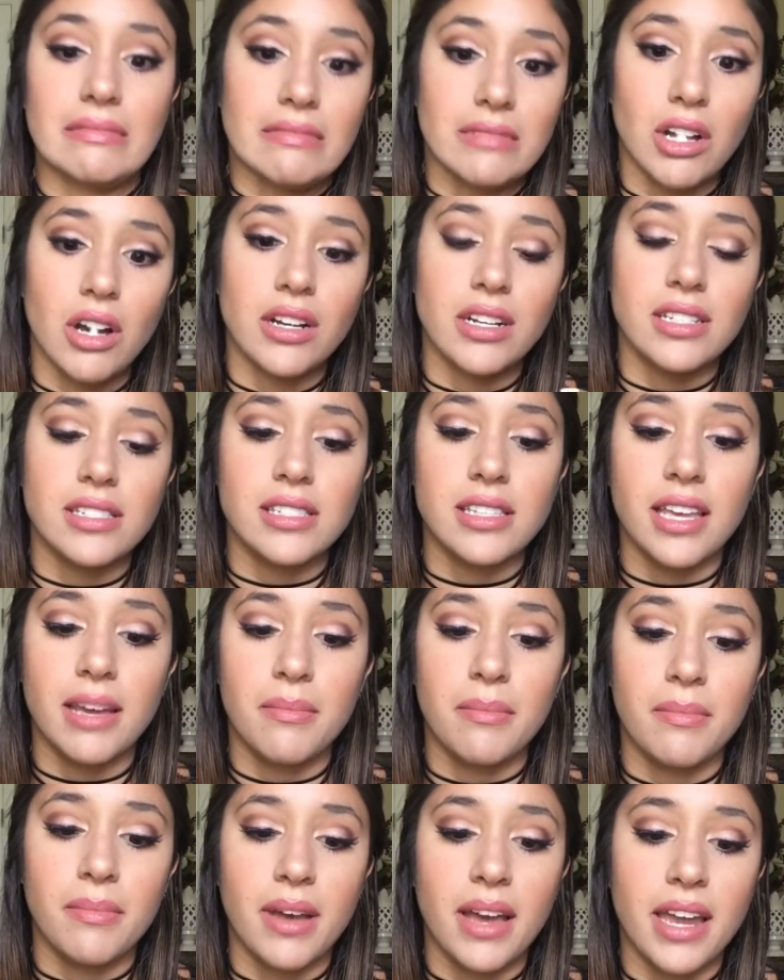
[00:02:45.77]
honestly,
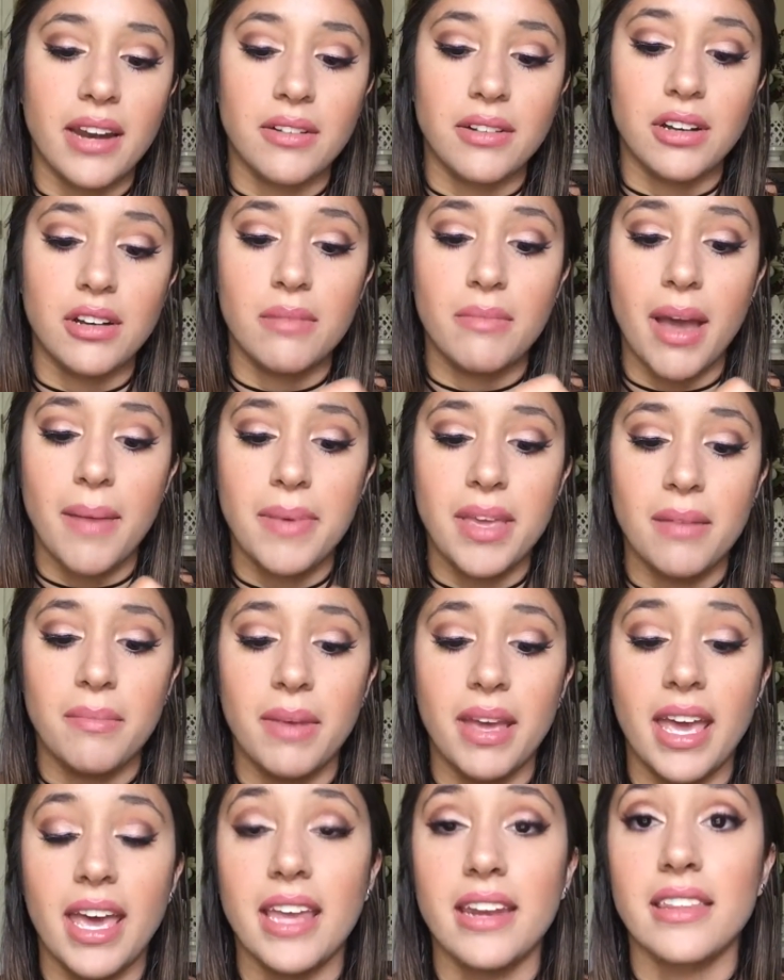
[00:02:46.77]
I don't know, it might be in
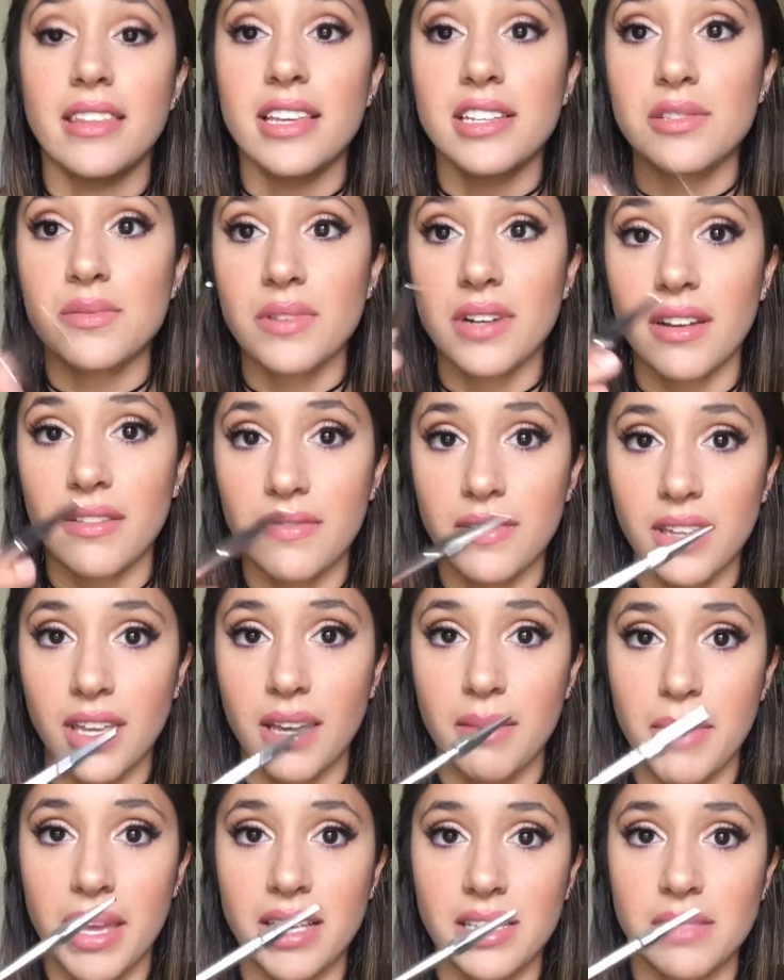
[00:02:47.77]
my head. This one I feel
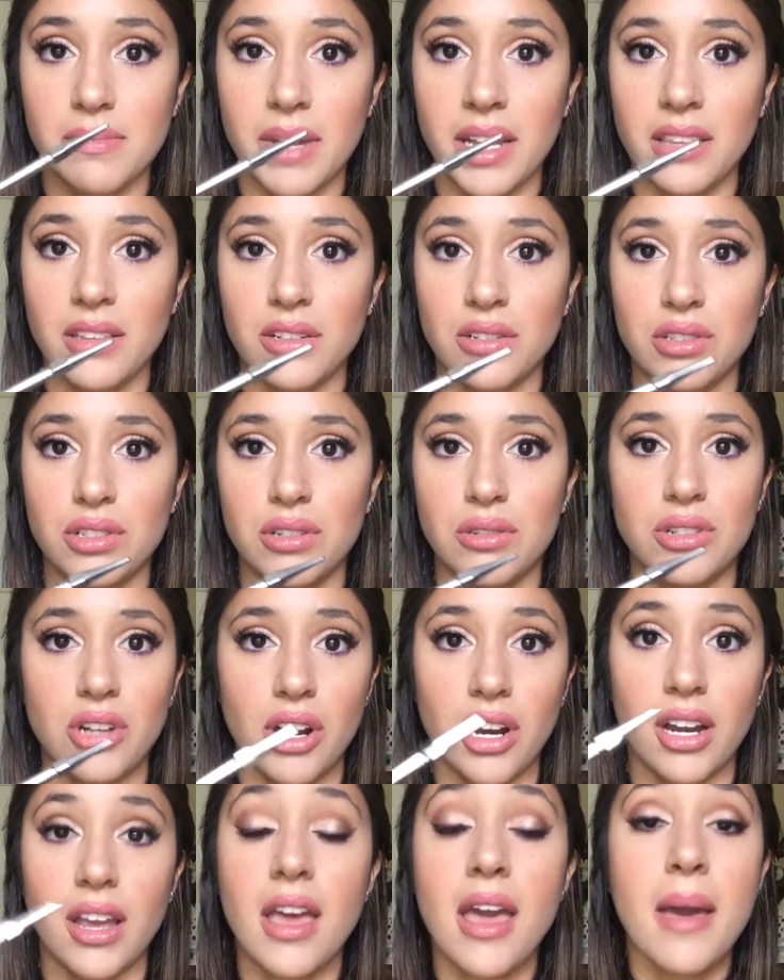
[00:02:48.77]
like makes mine look too
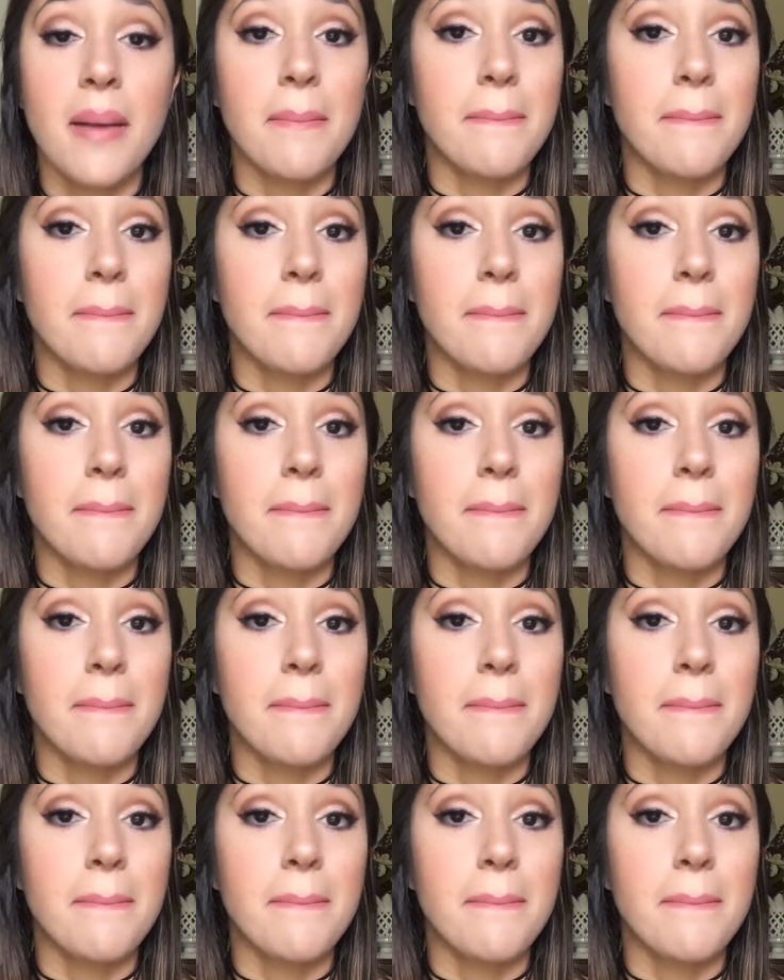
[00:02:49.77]
dark.